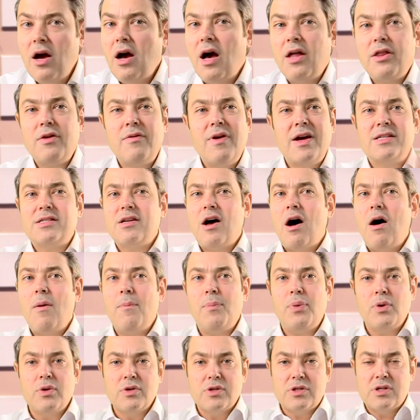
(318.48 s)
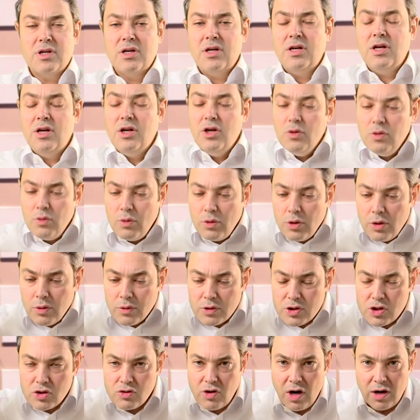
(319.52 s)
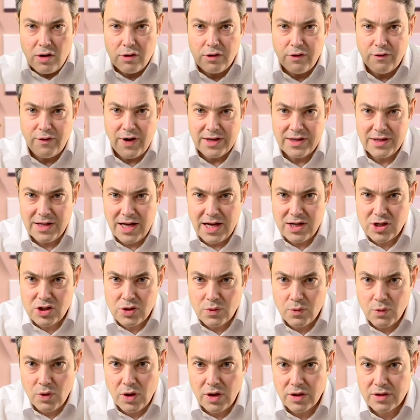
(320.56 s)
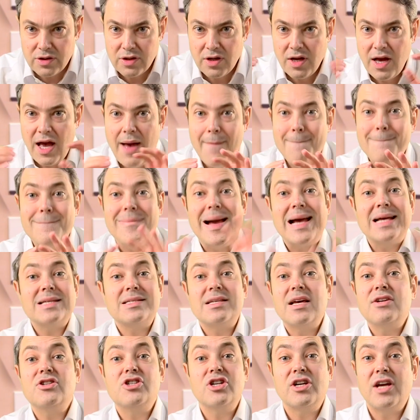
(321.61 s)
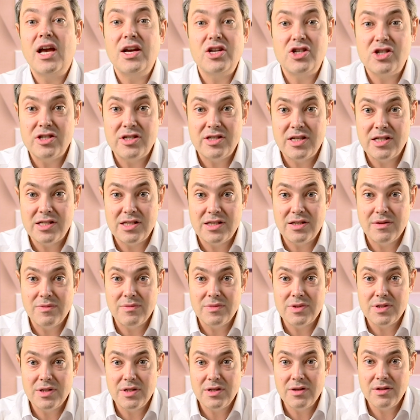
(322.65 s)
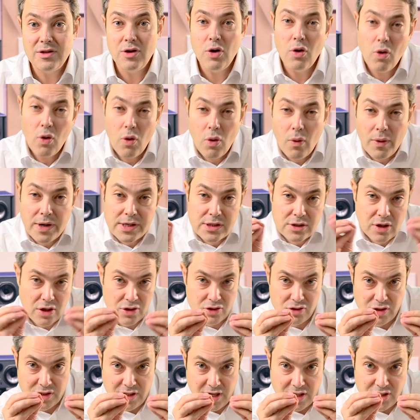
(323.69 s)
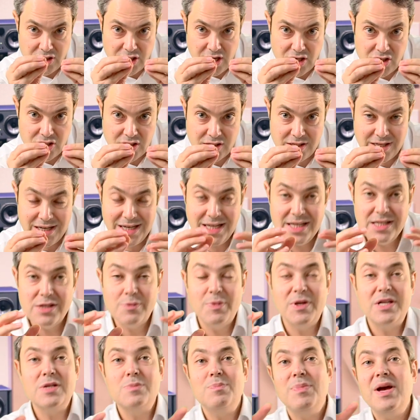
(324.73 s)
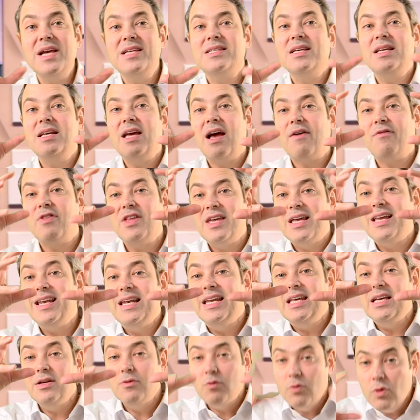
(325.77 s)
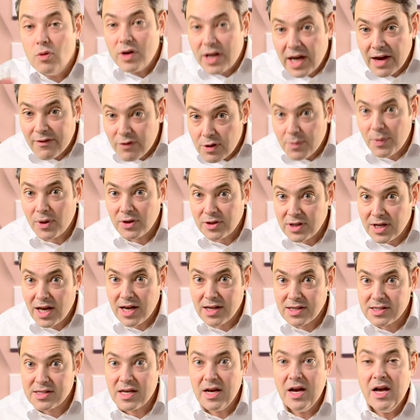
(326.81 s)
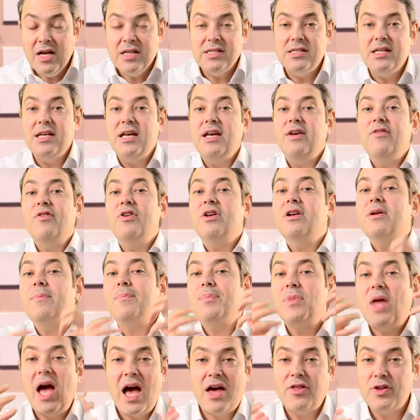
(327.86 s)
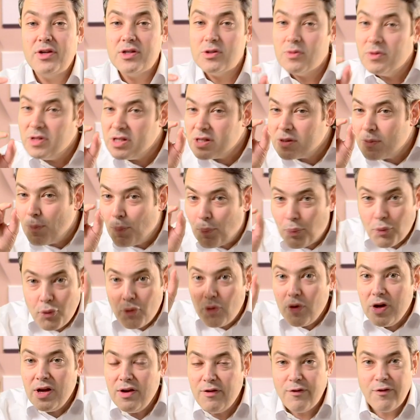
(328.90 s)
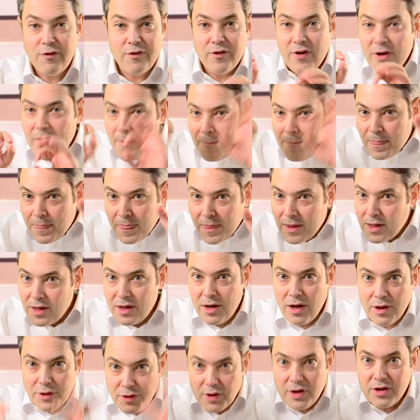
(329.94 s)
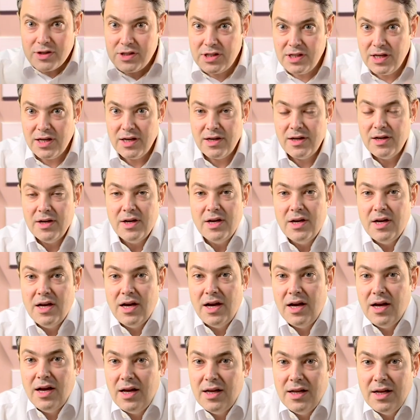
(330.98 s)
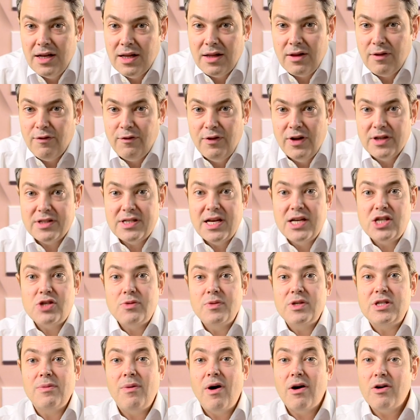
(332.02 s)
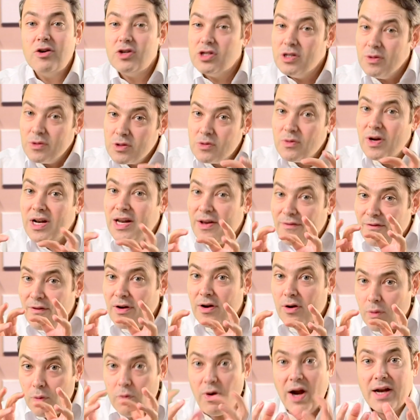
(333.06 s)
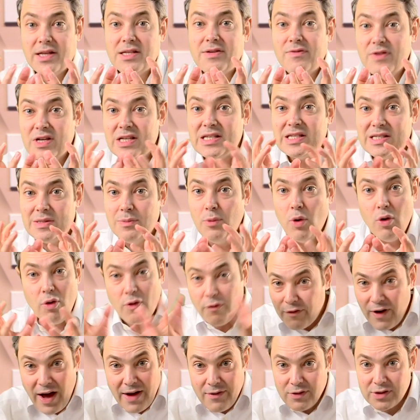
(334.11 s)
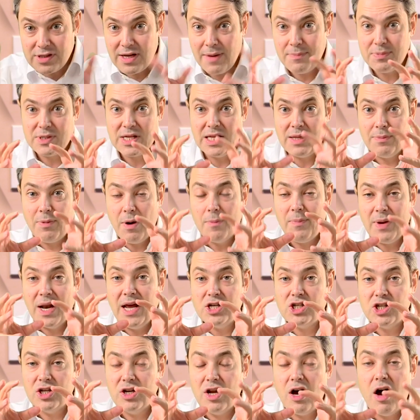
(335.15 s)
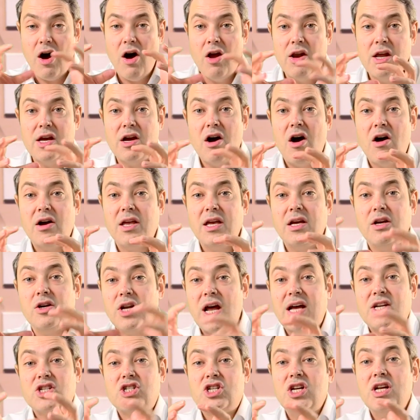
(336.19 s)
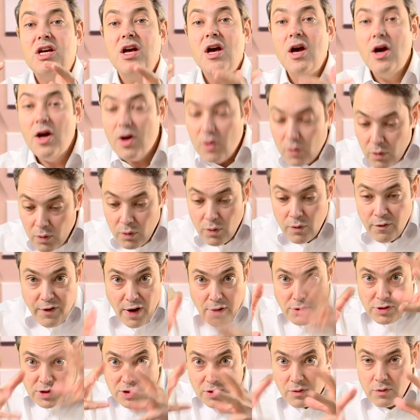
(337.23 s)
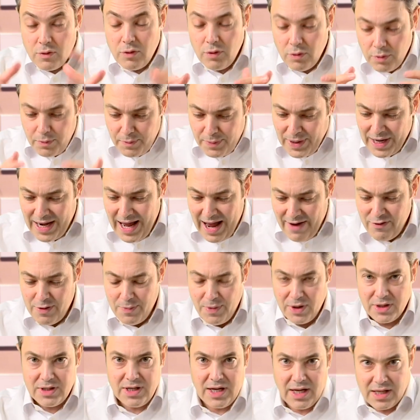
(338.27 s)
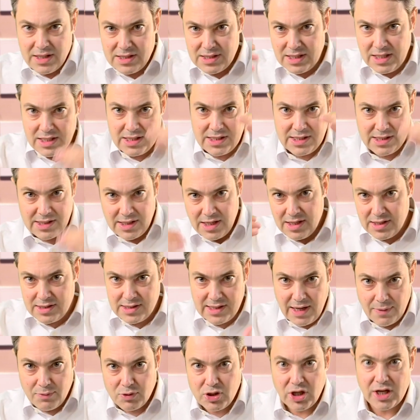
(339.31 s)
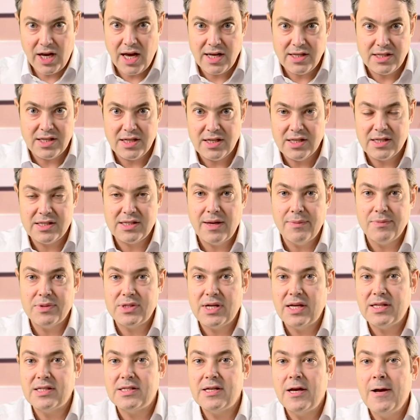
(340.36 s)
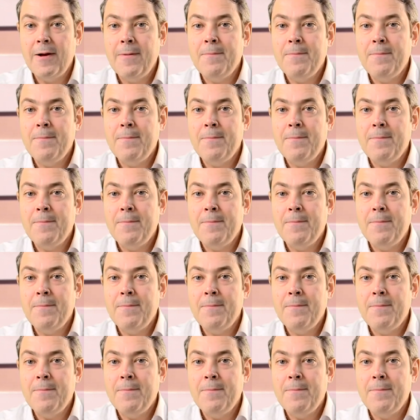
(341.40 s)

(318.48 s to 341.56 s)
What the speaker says: Other examples, you'll struggle to find in the ancient world mass education systems. You're always concentrating education into elites because basically you have the elite ruling everybody else. So even Athens, with its brief 30-year little flirtation with democracy, was really a relatively small 5 or 10% of the population. The oligarchy could actually vote and rule, but everybody else is subjugated in some sense.